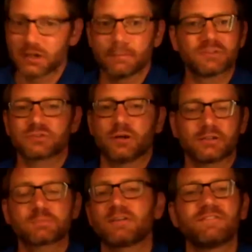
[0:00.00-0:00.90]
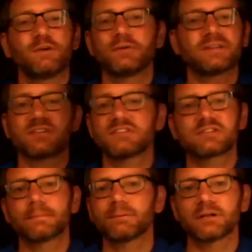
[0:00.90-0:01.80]
Springfieldians
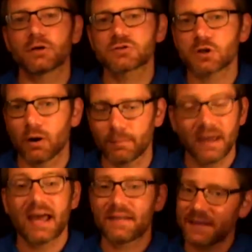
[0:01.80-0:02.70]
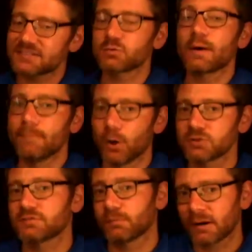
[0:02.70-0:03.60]
simply don't show up. And that's the way
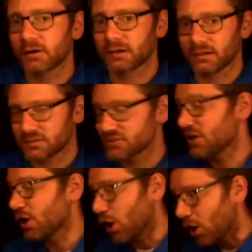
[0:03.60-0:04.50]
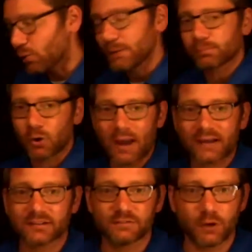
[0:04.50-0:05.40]
most of America is. Are we
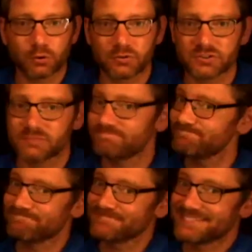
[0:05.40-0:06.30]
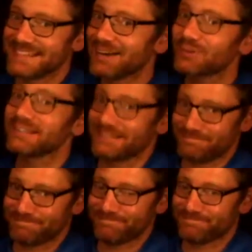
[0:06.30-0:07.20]
proactive voters? Not really.
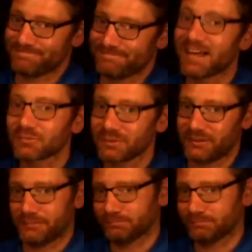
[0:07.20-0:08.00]
Not really.